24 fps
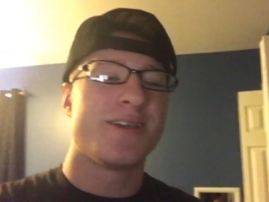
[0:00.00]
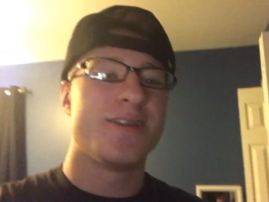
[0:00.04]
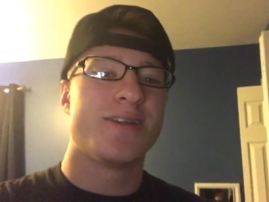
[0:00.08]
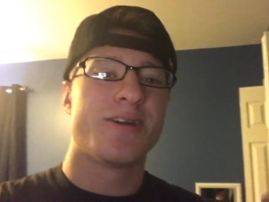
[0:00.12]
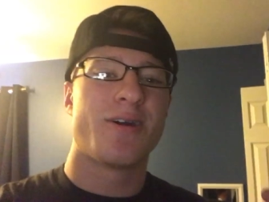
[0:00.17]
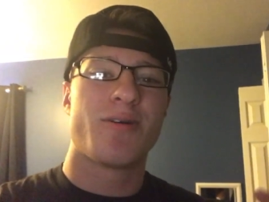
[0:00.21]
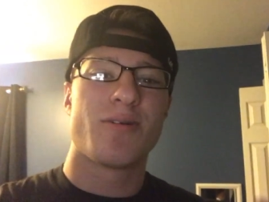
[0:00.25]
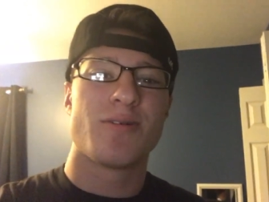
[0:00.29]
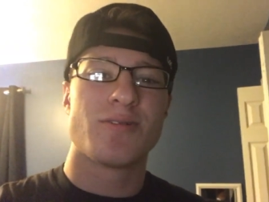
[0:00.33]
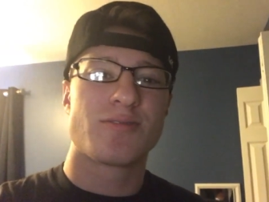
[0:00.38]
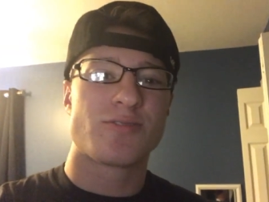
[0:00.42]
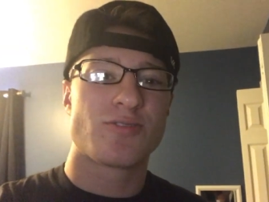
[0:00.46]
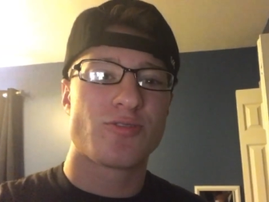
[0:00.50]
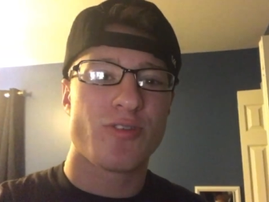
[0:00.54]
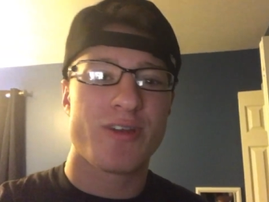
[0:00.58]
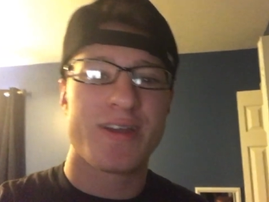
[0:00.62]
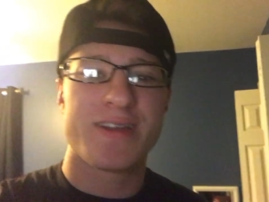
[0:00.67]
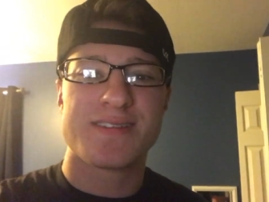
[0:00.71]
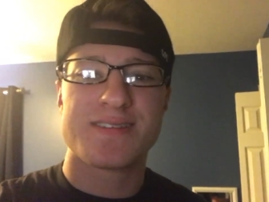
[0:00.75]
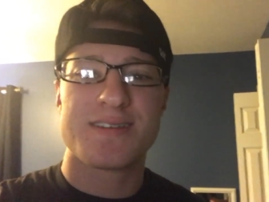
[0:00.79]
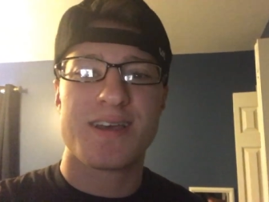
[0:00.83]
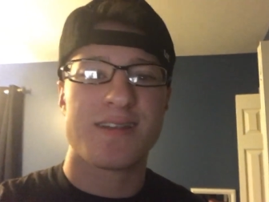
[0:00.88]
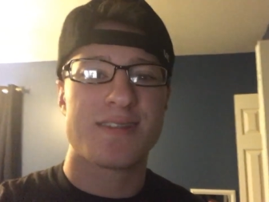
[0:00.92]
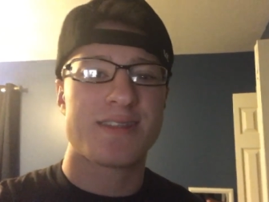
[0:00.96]
you know
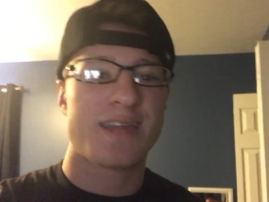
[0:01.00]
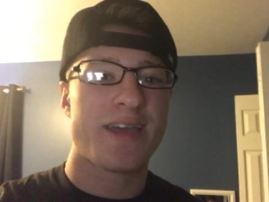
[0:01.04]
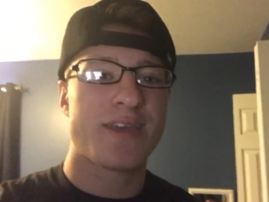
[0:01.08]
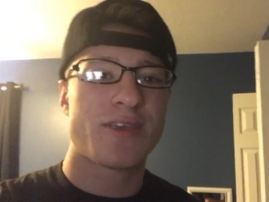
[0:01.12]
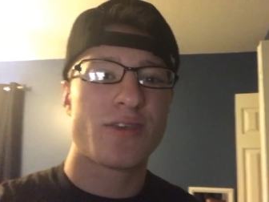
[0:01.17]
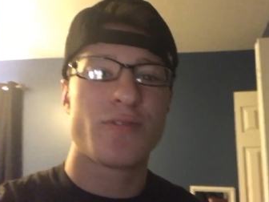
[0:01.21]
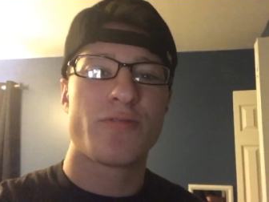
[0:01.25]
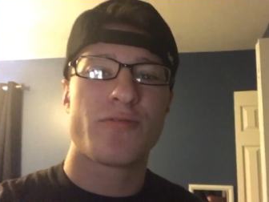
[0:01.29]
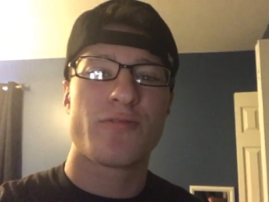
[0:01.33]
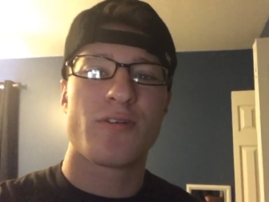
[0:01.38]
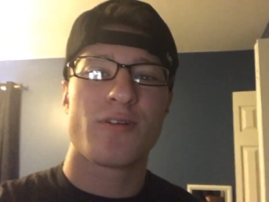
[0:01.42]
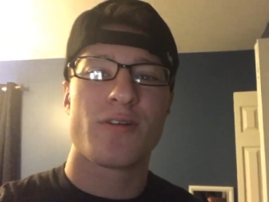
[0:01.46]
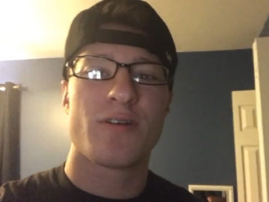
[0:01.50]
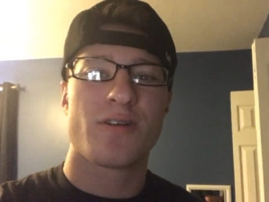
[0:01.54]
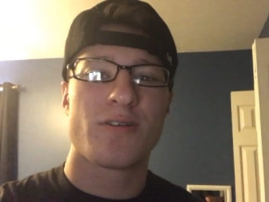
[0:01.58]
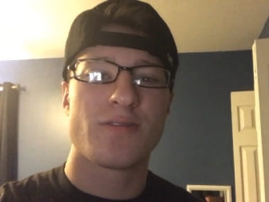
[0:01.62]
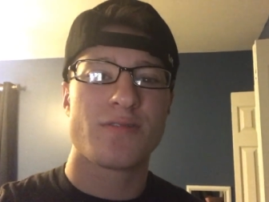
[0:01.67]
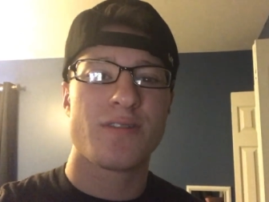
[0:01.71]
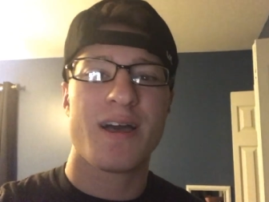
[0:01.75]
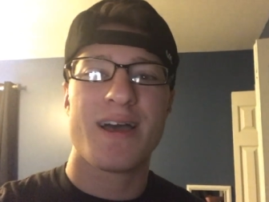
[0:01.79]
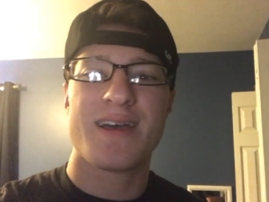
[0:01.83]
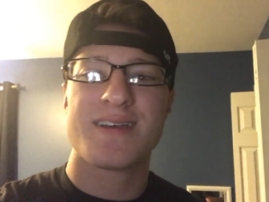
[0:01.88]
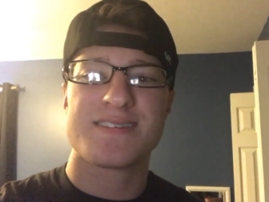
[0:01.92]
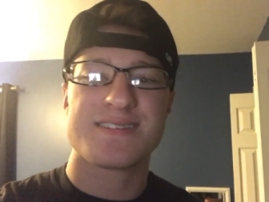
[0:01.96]
great thank you for
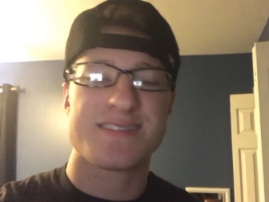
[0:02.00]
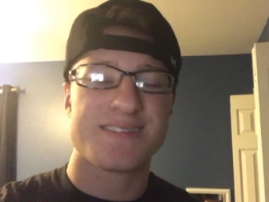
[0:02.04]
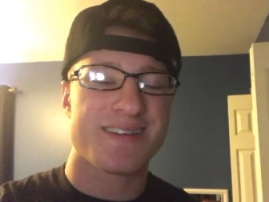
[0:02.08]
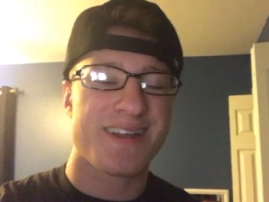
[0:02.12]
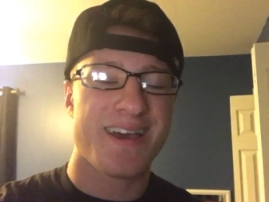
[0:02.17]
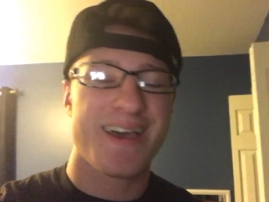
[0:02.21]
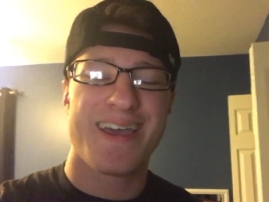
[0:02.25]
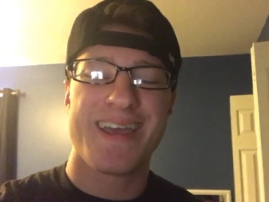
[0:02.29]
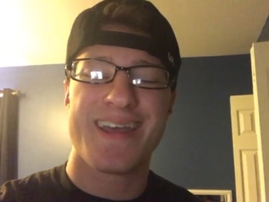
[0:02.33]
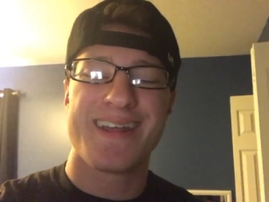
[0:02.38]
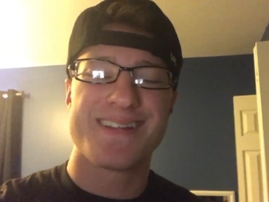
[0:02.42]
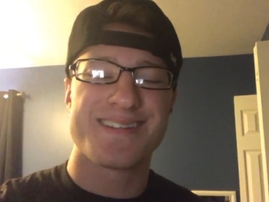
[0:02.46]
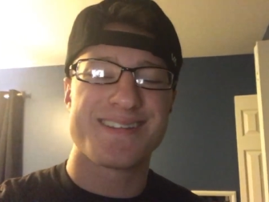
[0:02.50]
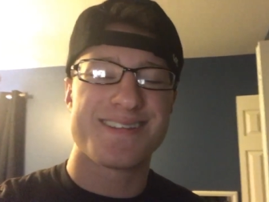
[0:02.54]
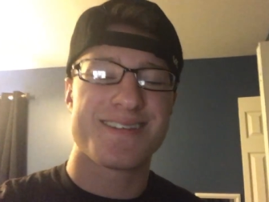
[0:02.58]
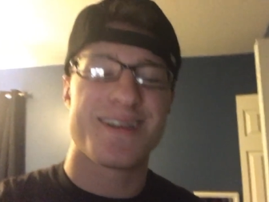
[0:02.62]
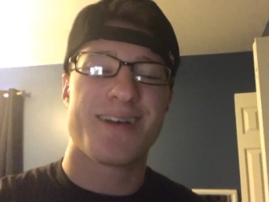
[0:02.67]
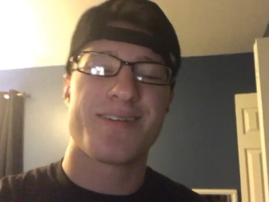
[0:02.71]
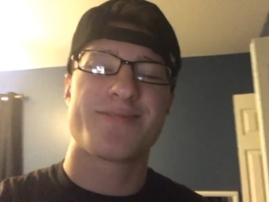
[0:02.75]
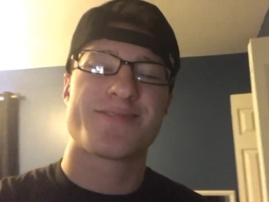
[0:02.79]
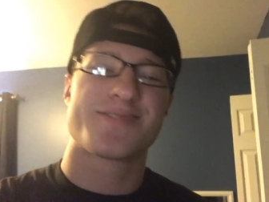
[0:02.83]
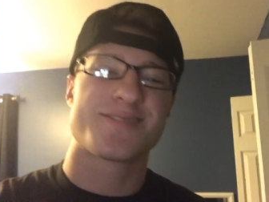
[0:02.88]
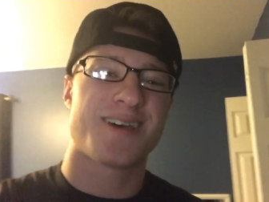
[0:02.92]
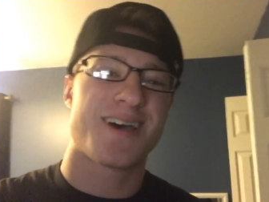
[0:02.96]
last night and
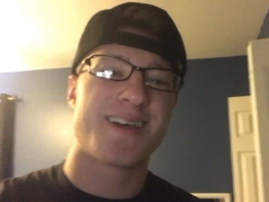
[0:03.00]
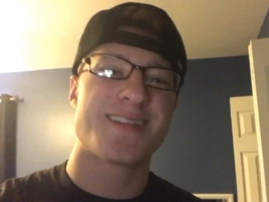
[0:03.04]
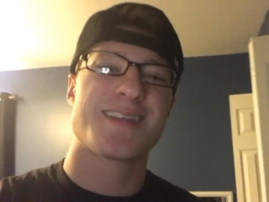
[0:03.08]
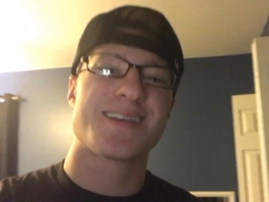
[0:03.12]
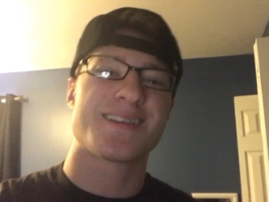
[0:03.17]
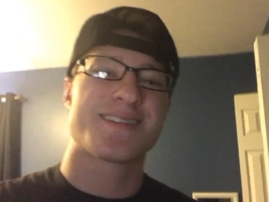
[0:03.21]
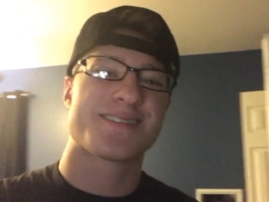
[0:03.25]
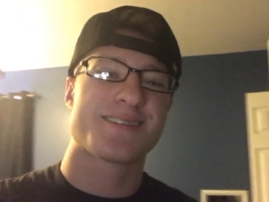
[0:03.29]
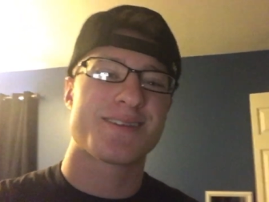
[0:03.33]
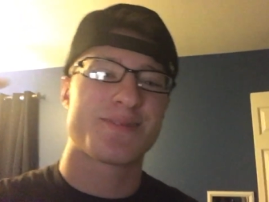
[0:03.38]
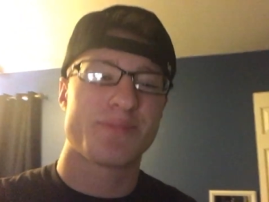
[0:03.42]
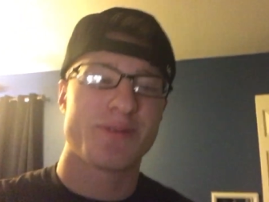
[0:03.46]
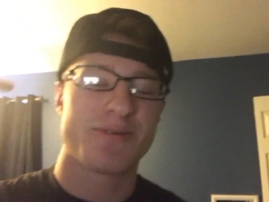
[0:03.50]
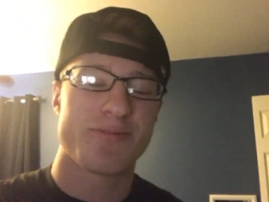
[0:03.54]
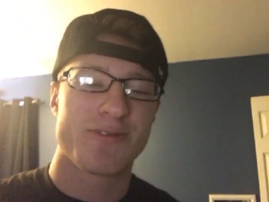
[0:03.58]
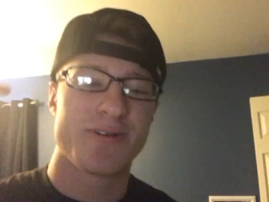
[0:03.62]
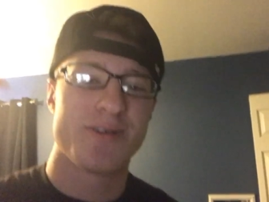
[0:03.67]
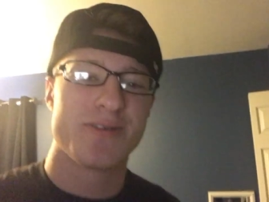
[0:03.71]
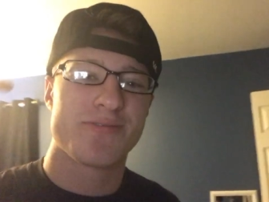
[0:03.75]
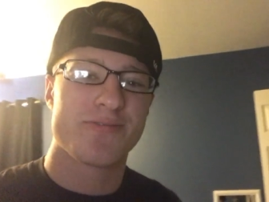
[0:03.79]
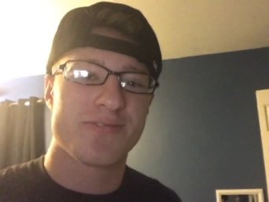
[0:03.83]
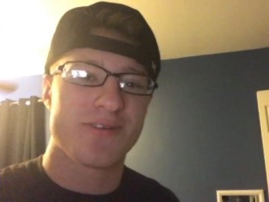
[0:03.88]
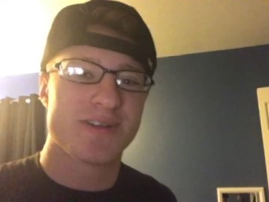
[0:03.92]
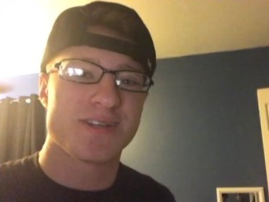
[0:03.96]
stuff so i think it's gonna be
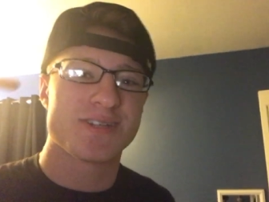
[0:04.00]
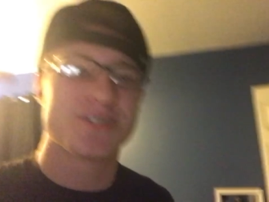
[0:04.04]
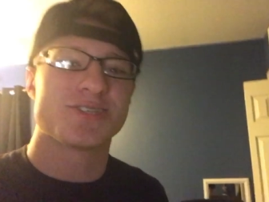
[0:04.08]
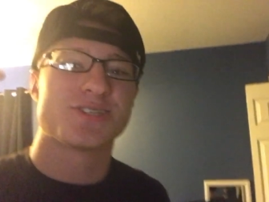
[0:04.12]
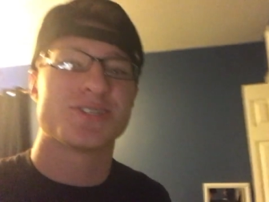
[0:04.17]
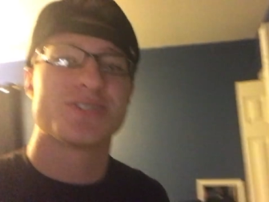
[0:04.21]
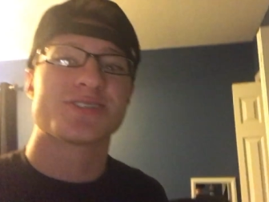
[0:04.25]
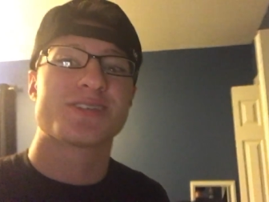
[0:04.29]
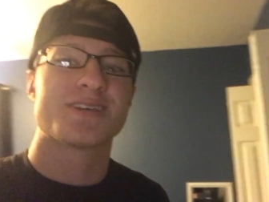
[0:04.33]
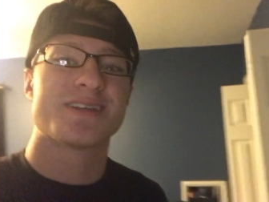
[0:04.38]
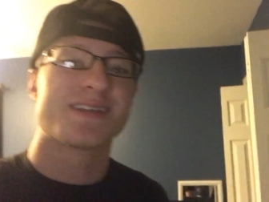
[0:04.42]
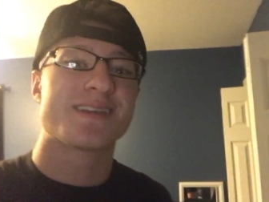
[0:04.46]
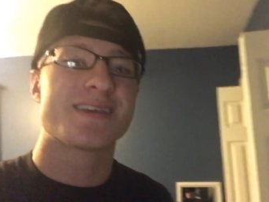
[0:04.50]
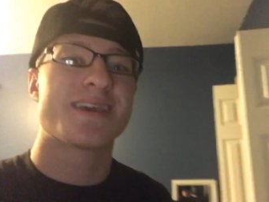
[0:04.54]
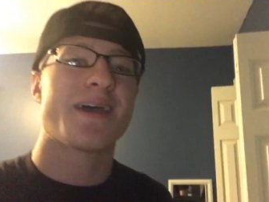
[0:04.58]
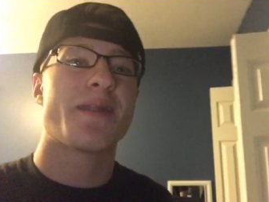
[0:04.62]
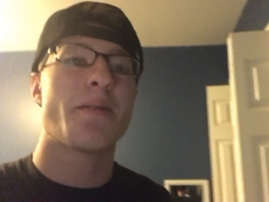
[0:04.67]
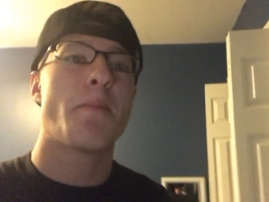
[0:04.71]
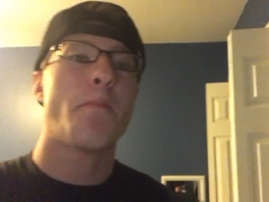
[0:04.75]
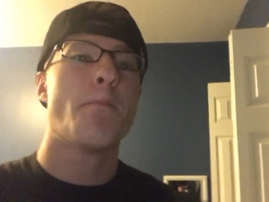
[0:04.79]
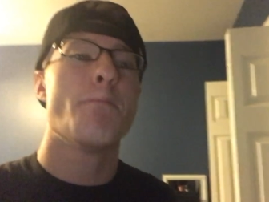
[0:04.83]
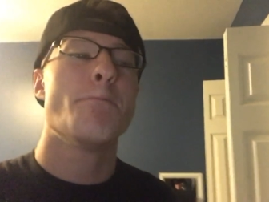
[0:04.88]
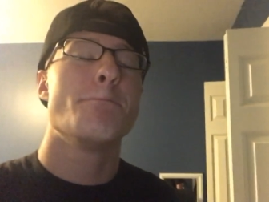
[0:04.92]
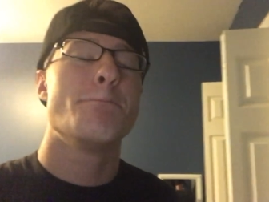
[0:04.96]
really funny she's gonna
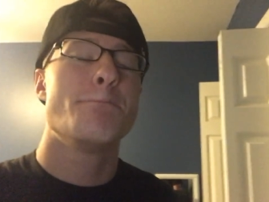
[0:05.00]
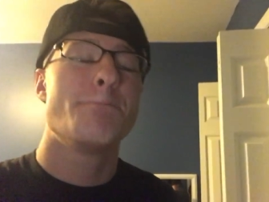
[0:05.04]
get